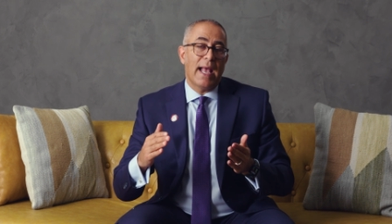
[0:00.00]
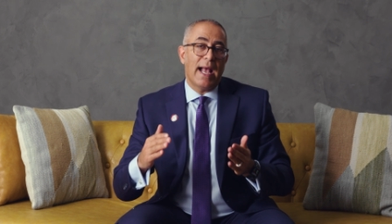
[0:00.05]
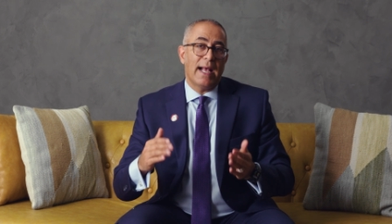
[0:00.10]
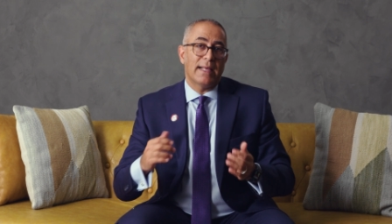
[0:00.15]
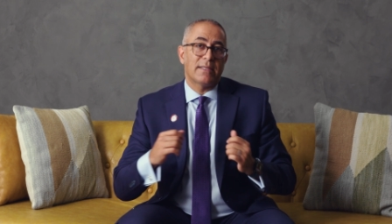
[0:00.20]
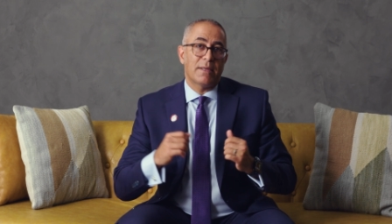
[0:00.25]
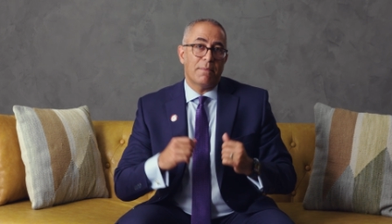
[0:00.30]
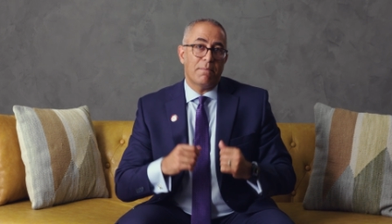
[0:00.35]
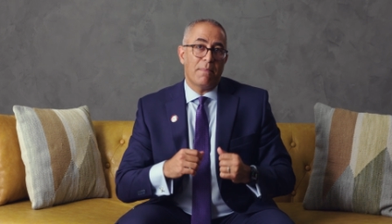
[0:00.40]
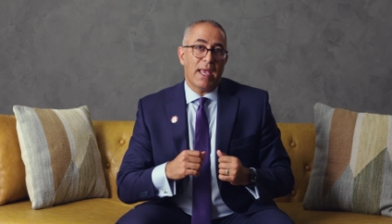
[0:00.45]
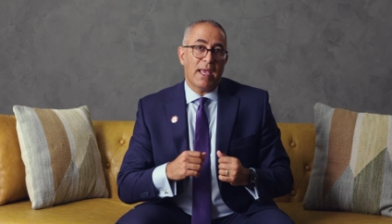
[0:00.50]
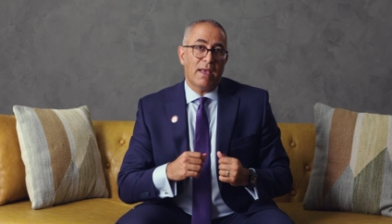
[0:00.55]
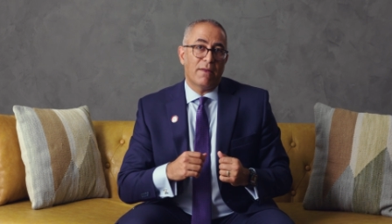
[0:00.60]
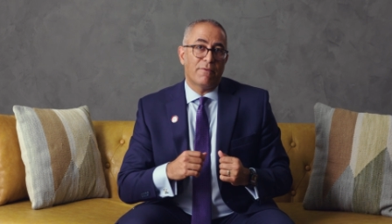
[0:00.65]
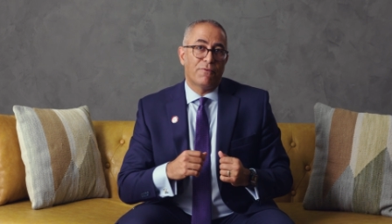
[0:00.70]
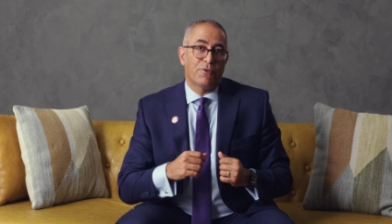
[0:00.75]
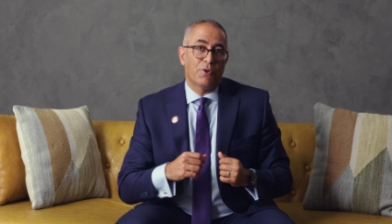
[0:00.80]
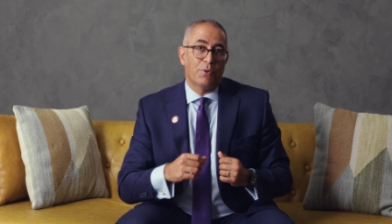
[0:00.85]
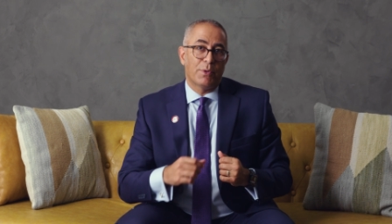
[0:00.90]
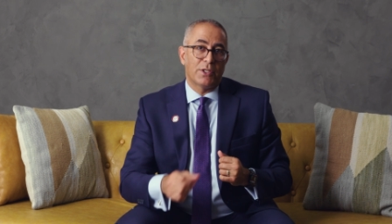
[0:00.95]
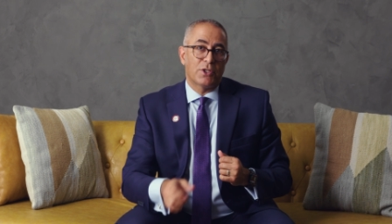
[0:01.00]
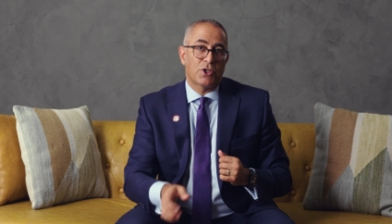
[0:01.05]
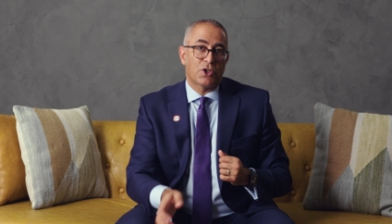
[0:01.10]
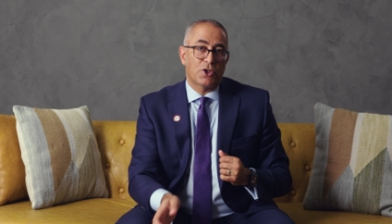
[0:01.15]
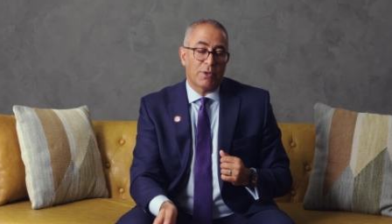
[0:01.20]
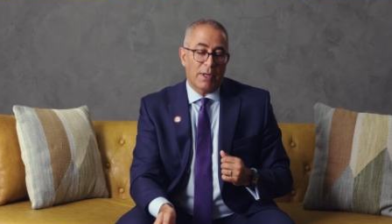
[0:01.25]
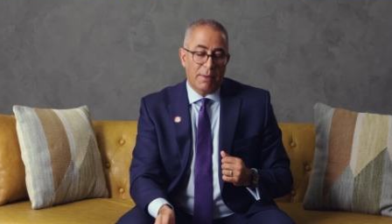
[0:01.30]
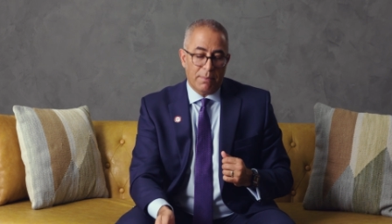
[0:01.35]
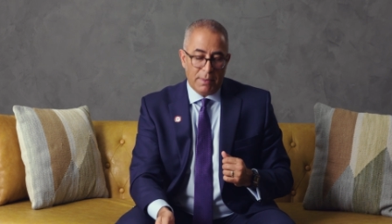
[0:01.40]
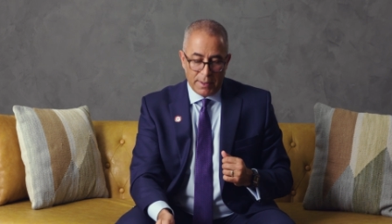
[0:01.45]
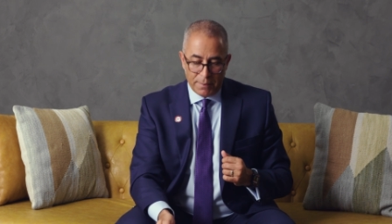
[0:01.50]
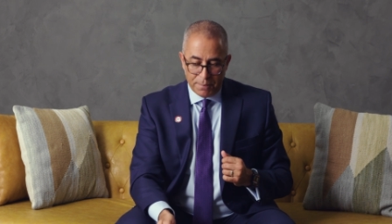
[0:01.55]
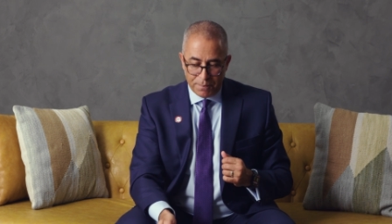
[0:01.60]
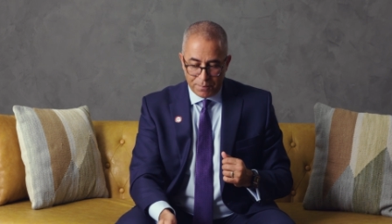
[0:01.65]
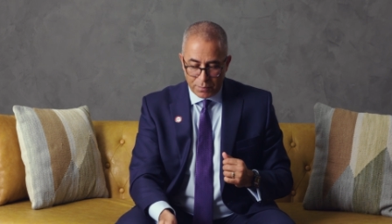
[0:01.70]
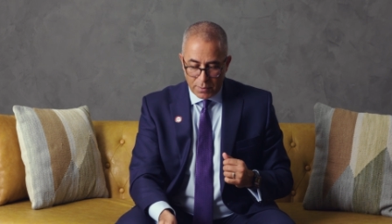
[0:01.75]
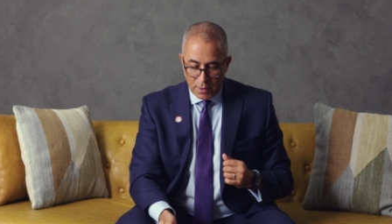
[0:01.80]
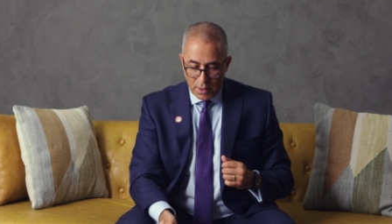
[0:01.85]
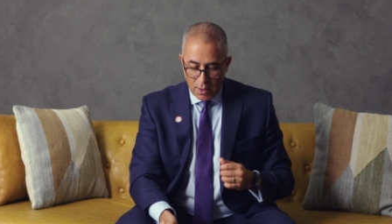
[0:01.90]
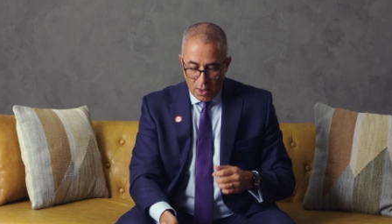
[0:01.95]
as it may influence treatment.
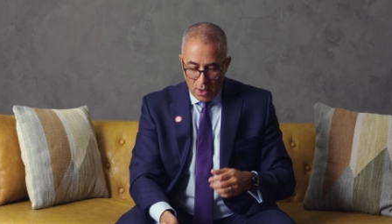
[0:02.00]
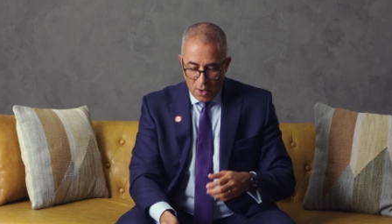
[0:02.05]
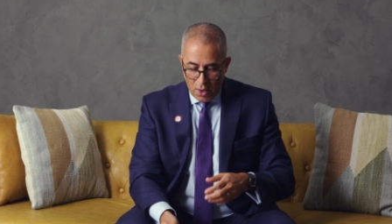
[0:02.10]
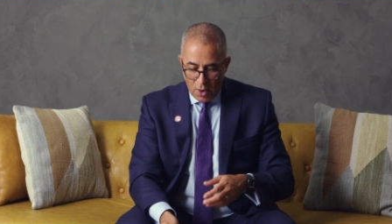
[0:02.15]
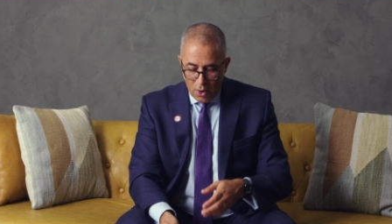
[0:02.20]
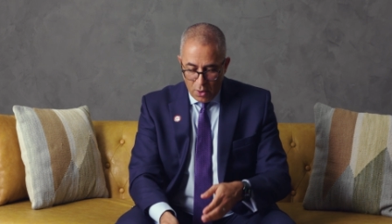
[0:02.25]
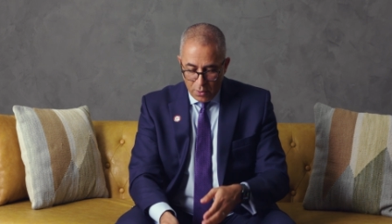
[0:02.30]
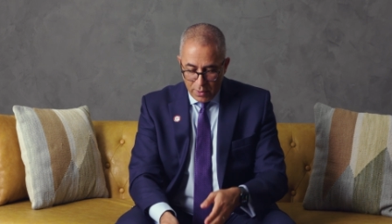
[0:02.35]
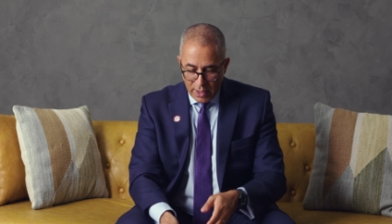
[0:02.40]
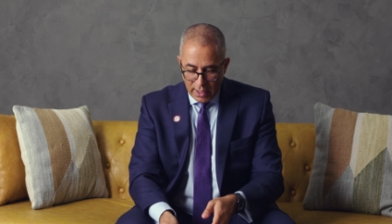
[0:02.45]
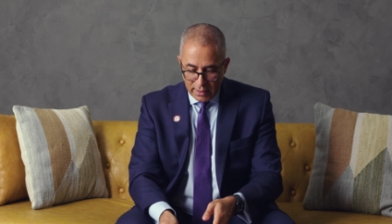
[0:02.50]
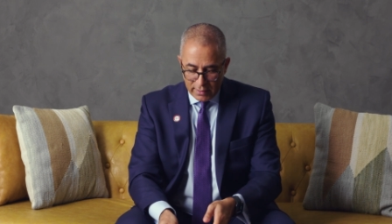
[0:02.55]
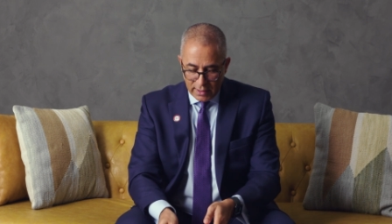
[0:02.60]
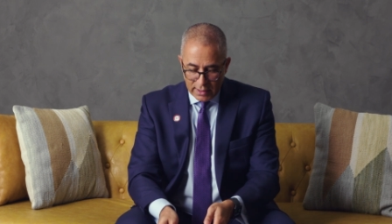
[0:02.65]
Okay,